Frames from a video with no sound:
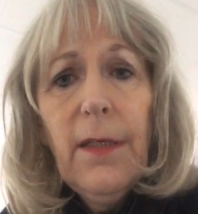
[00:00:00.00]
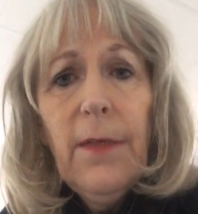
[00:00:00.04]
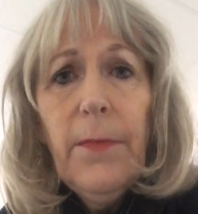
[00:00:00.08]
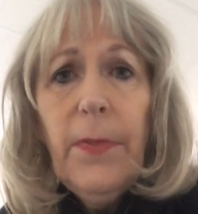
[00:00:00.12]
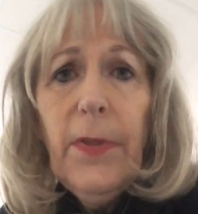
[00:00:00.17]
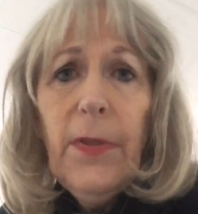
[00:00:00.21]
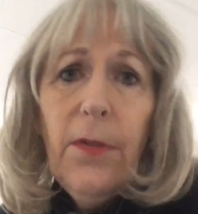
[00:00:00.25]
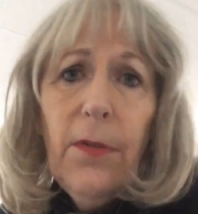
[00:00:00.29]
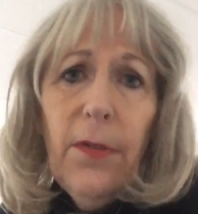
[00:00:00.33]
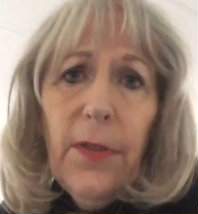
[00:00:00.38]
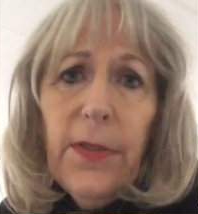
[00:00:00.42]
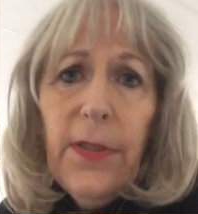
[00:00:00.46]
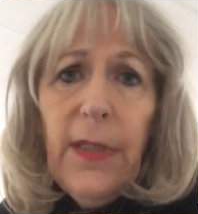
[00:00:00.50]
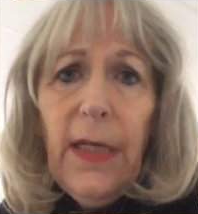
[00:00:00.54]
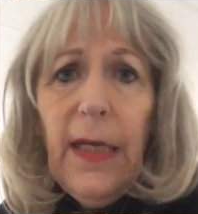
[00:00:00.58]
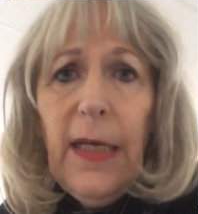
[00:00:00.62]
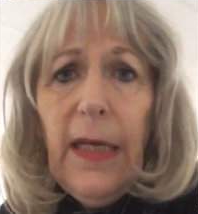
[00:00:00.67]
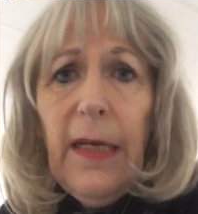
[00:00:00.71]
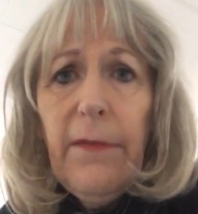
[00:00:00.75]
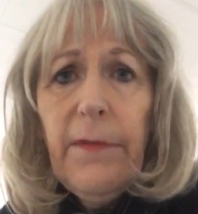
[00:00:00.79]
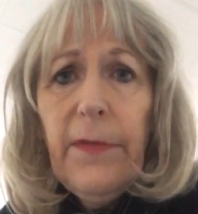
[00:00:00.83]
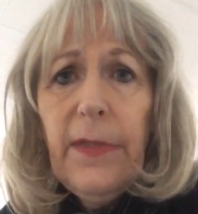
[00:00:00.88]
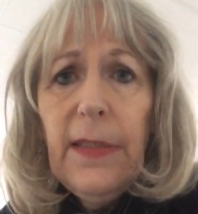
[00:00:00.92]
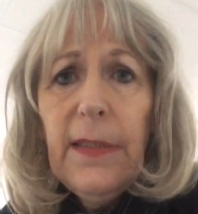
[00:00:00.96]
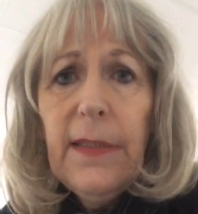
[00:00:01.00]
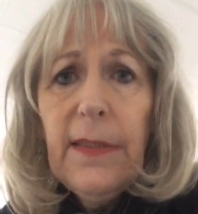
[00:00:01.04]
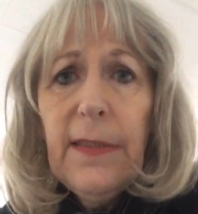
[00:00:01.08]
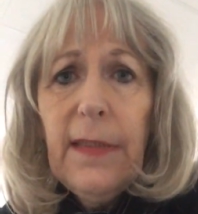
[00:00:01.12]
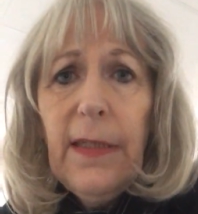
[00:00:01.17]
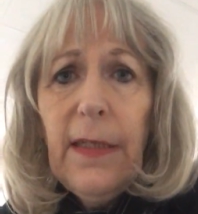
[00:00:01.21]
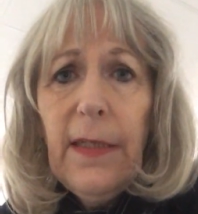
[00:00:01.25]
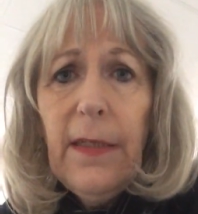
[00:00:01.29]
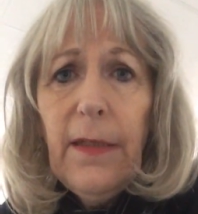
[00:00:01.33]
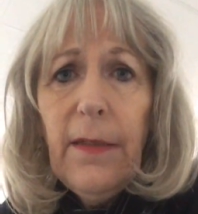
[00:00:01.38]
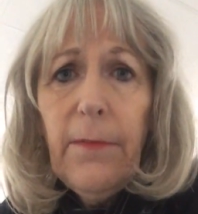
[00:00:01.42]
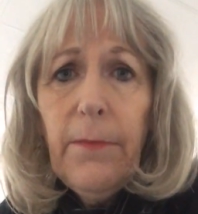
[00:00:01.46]
because I have this
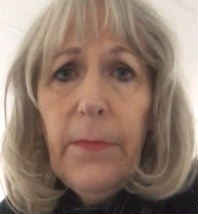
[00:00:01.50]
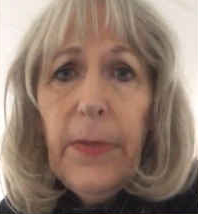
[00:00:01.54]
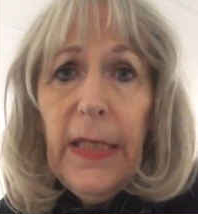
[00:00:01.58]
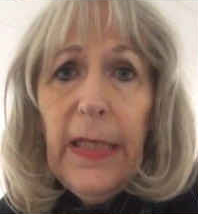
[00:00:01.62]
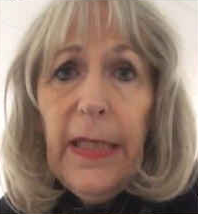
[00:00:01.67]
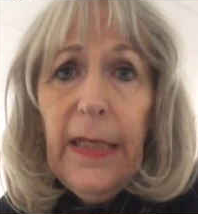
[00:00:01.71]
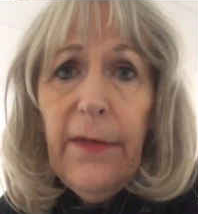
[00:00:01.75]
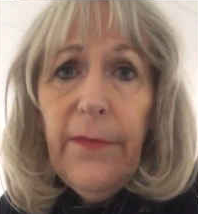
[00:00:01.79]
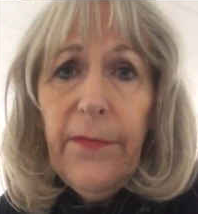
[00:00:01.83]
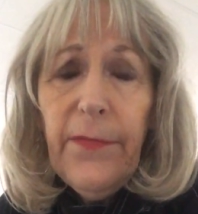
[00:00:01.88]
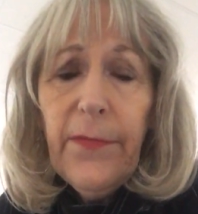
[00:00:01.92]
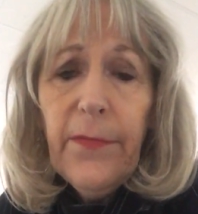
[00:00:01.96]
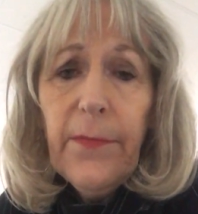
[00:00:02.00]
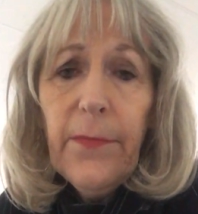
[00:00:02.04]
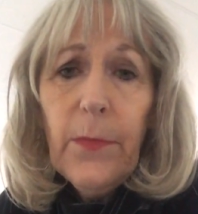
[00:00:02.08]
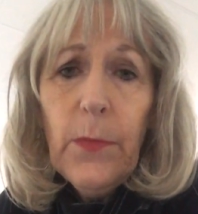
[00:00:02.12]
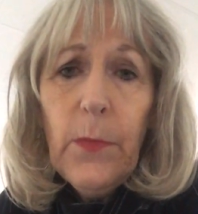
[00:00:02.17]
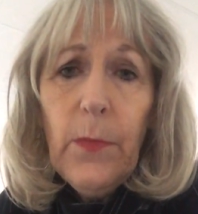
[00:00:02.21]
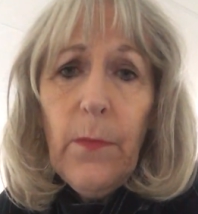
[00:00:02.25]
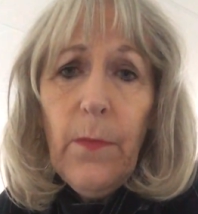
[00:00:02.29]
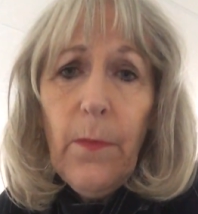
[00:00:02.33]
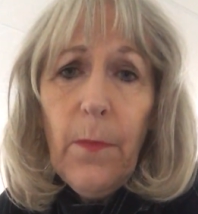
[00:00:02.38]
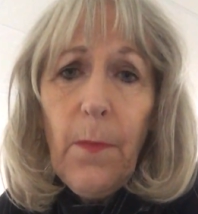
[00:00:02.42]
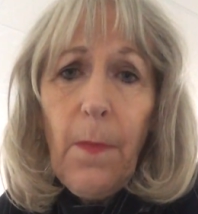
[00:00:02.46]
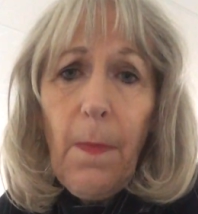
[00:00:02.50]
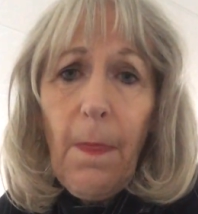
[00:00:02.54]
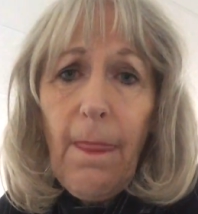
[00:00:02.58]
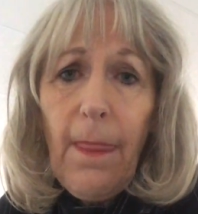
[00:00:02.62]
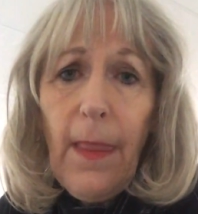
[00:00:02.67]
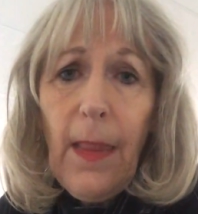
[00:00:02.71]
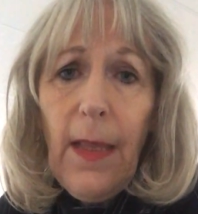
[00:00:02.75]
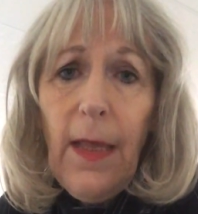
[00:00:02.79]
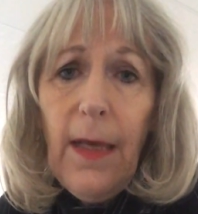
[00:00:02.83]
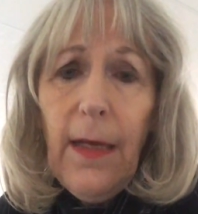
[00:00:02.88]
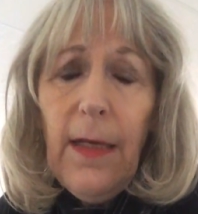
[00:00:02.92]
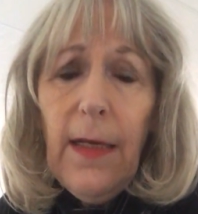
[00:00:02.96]
belief
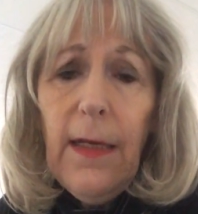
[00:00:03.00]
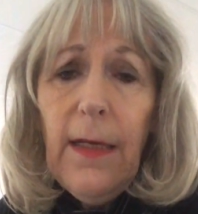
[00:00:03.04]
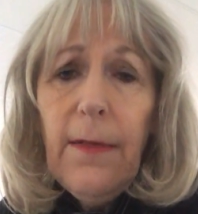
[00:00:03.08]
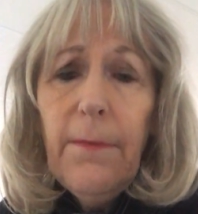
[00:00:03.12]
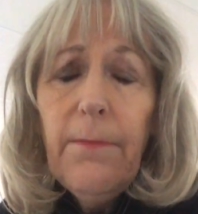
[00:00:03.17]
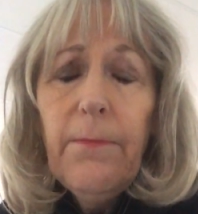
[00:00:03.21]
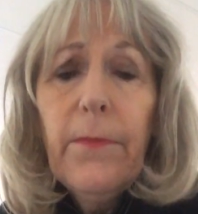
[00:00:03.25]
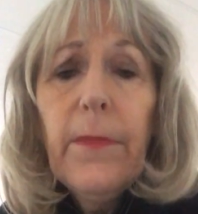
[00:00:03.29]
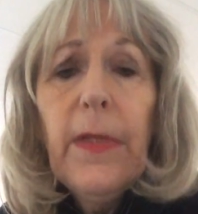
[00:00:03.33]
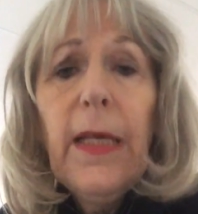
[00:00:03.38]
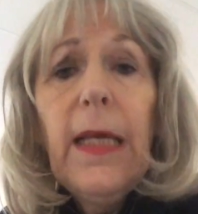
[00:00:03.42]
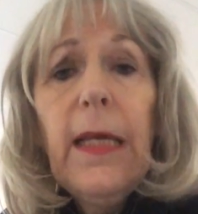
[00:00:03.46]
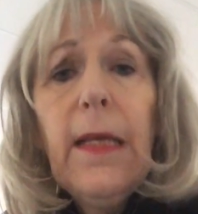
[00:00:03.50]
in,